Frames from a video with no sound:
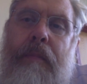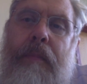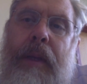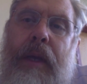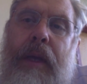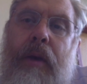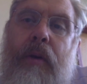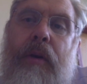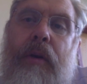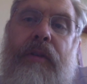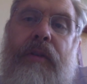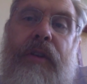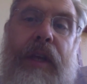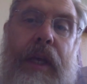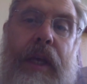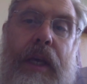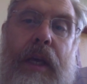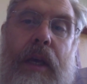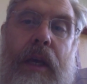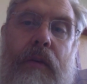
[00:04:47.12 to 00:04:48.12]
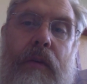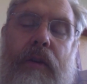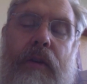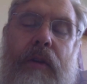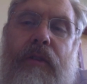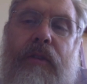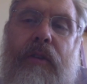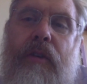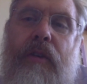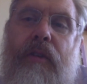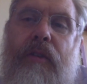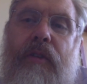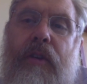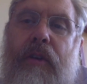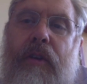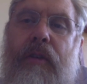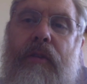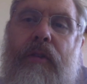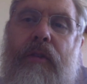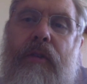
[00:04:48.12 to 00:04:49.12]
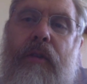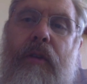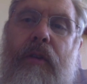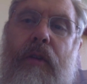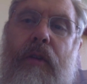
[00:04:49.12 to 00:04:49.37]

be critiquing research that is